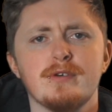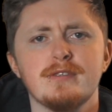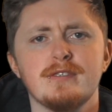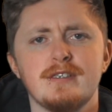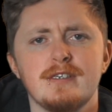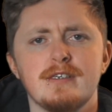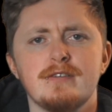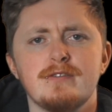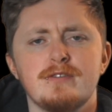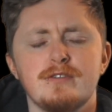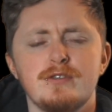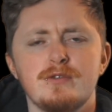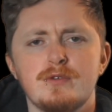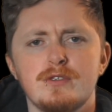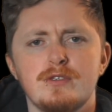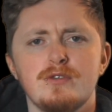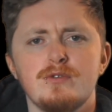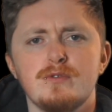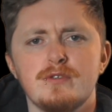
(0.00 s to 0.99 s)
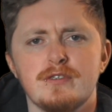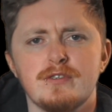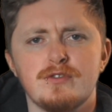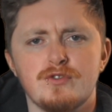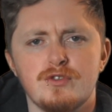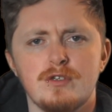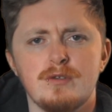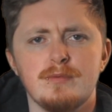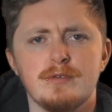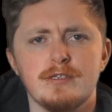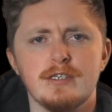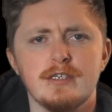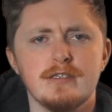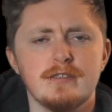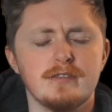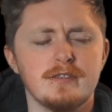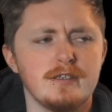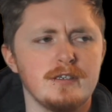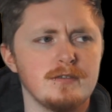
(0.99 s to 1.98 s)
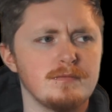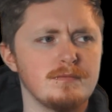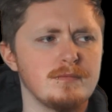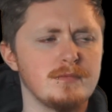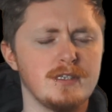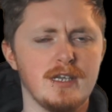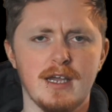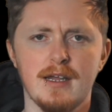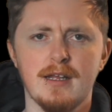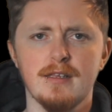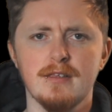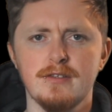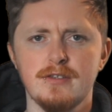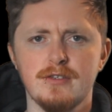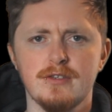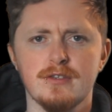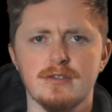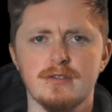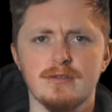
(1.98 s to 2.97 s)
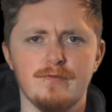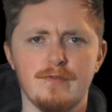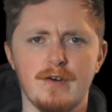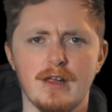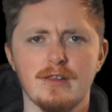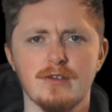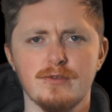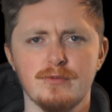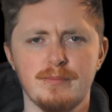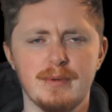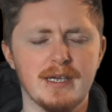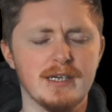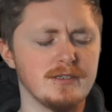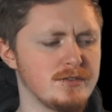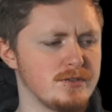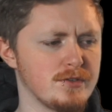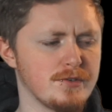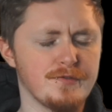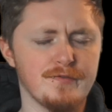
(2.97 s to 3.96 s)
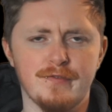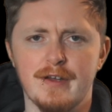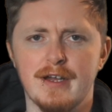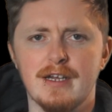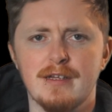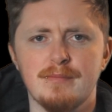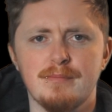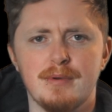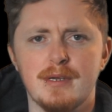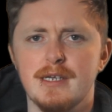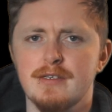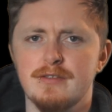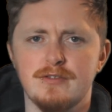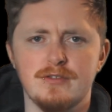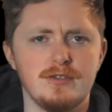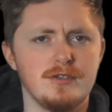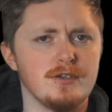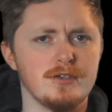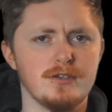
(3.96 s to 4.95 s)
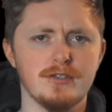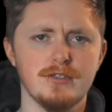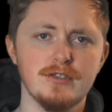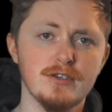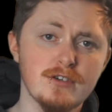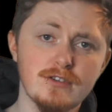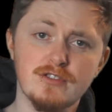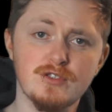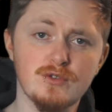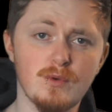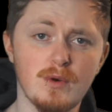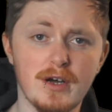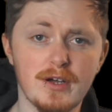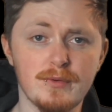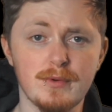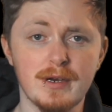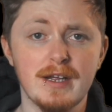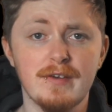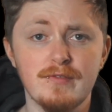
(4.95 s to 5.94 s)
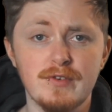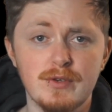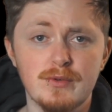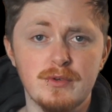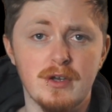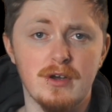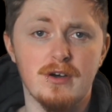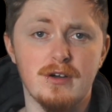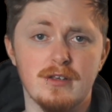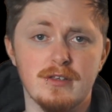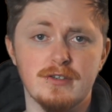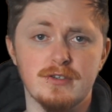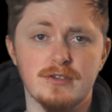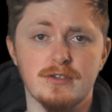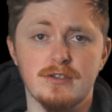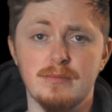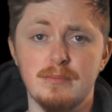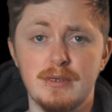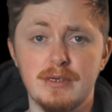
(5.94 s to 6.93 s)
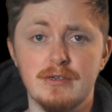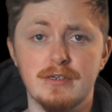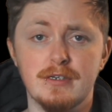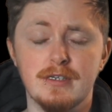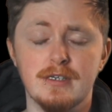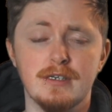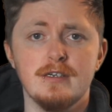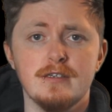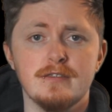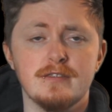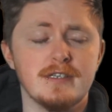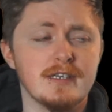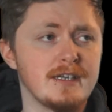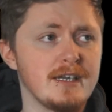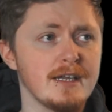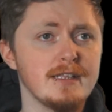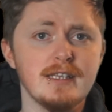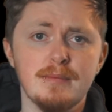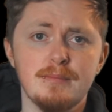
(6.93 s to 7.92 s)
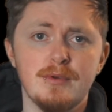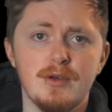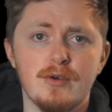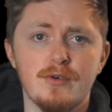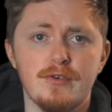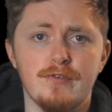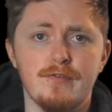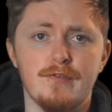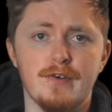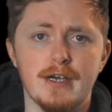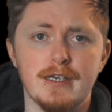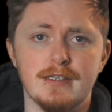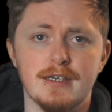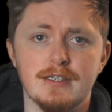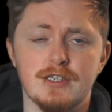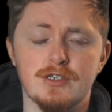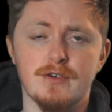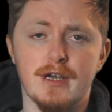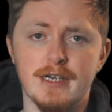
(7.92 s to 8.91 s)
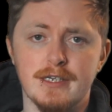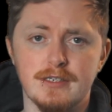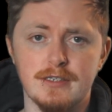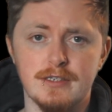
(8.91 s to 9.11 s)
things you can do as a streamer is to tell your follow base, your fan base, your yurt squad, whatever you call your community, is to get them notified that you're actually